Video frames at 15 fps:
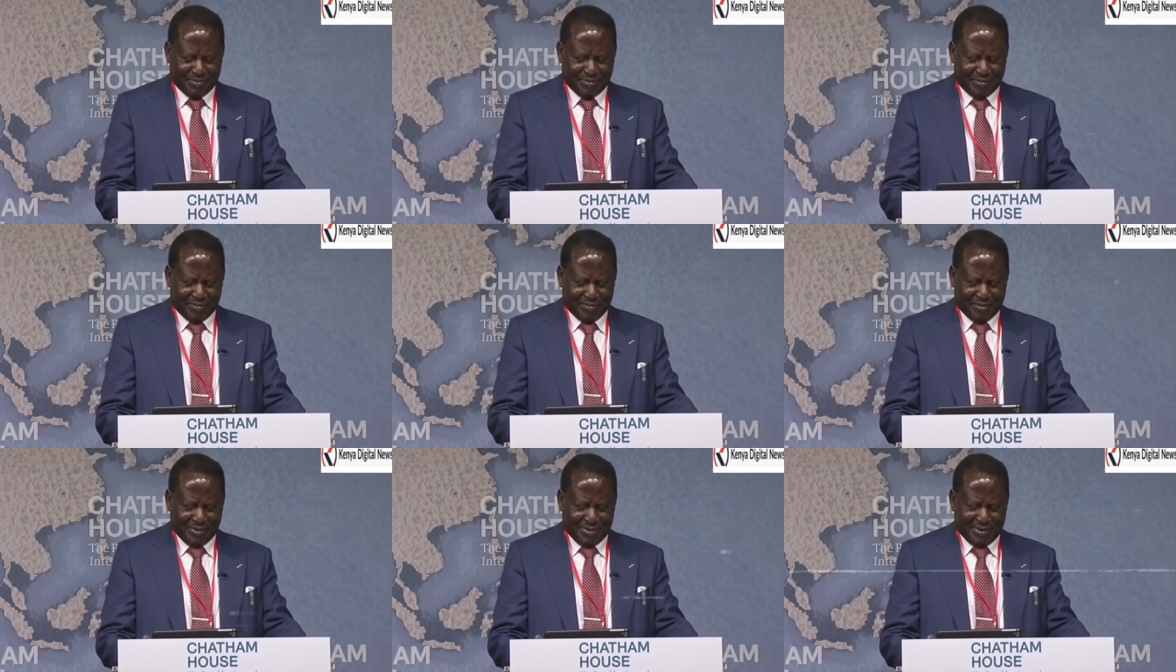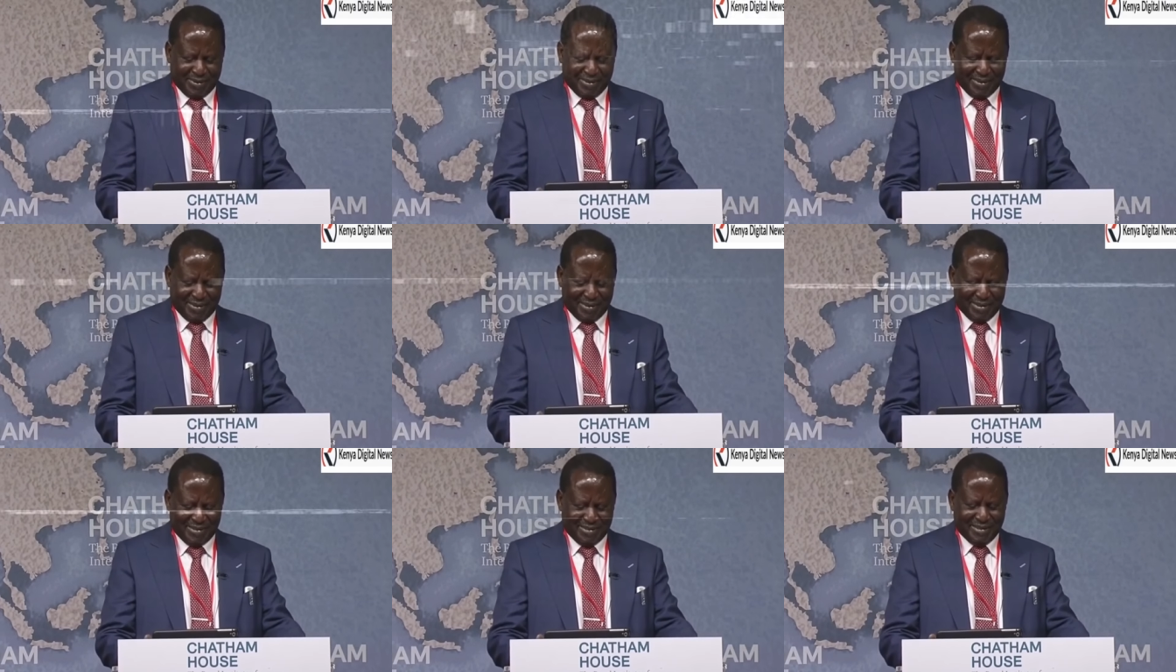popular for his
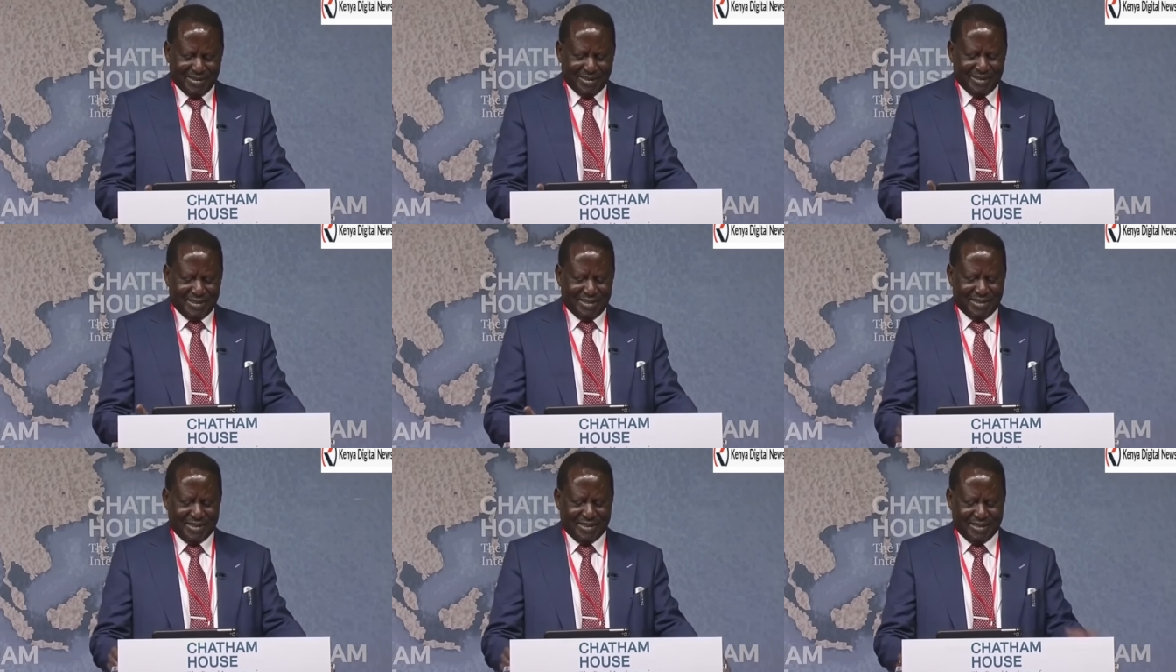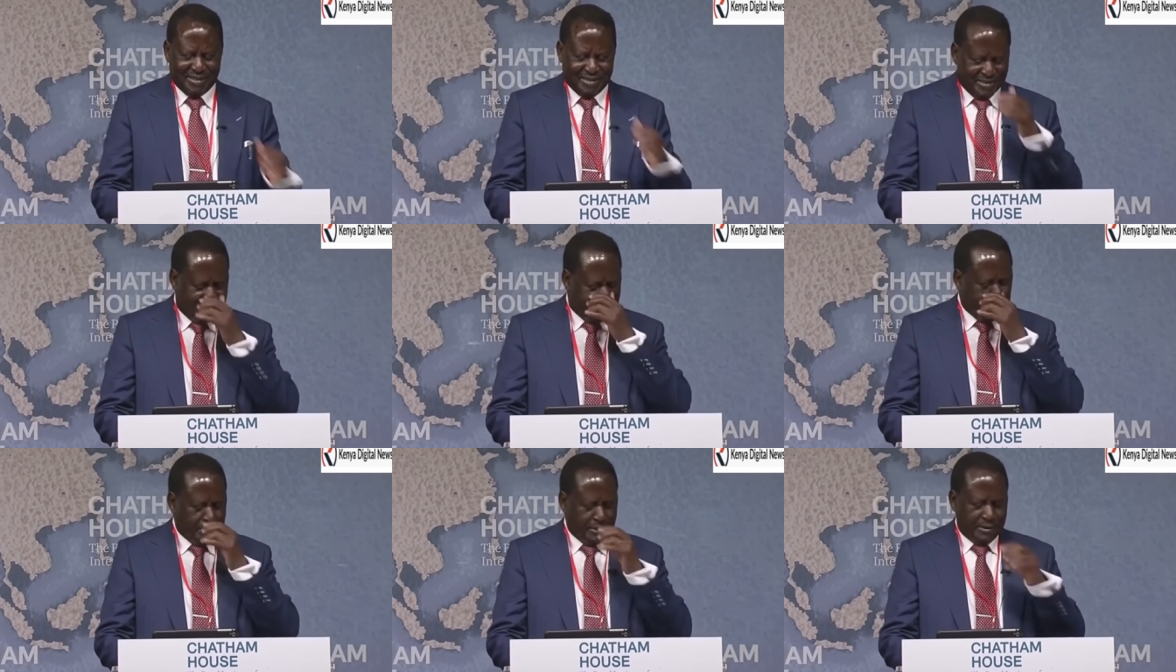background as a political
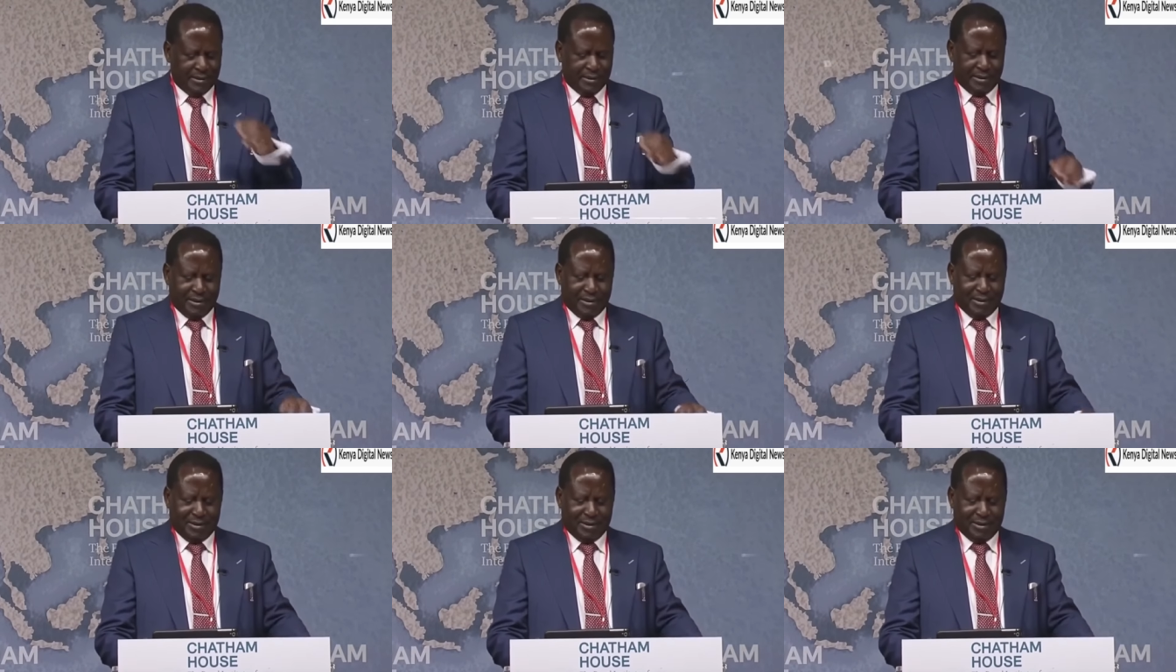prisoner,